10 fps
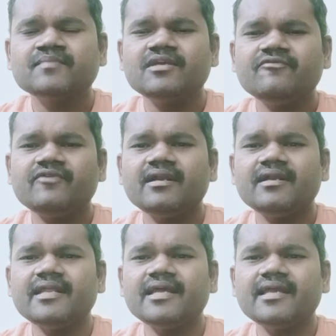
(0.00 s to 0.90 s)
if we are
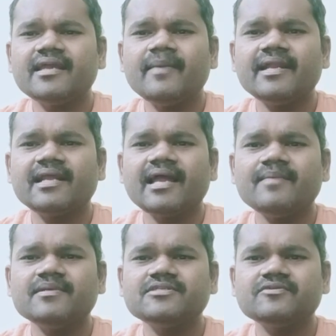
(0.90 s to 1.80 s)
taking a mediclaim
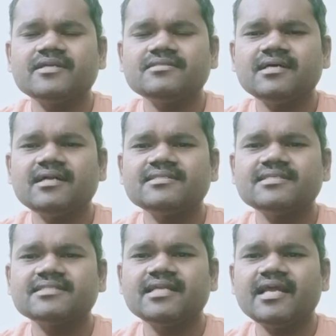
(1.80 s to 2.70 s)
insurance under
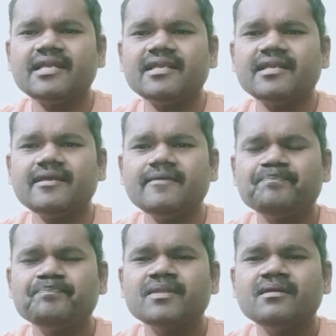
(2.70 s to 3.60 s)
section 80D,
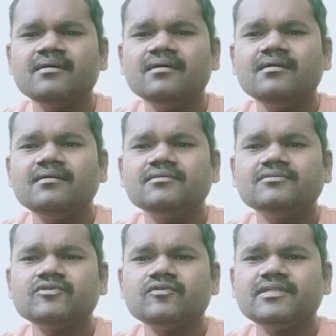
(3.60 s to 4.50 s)

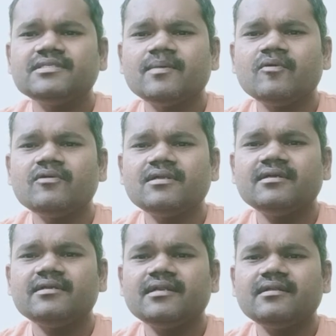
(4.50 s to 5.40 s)
so this amount
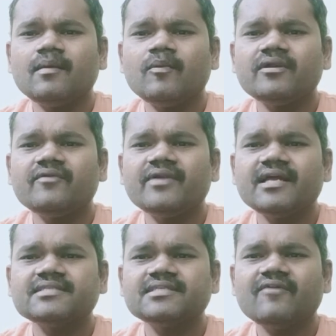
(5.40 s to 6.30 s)
of
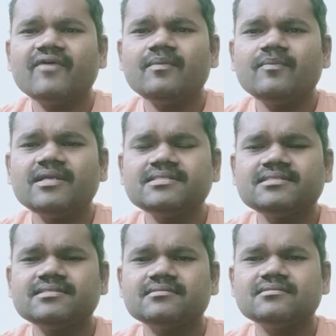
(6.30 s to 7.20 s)
deduction available
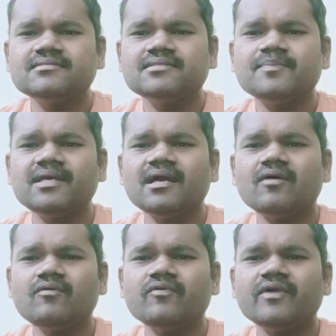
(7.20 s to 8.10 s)
is something
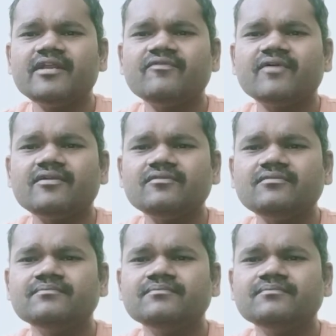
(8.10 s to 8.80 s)
around 25 to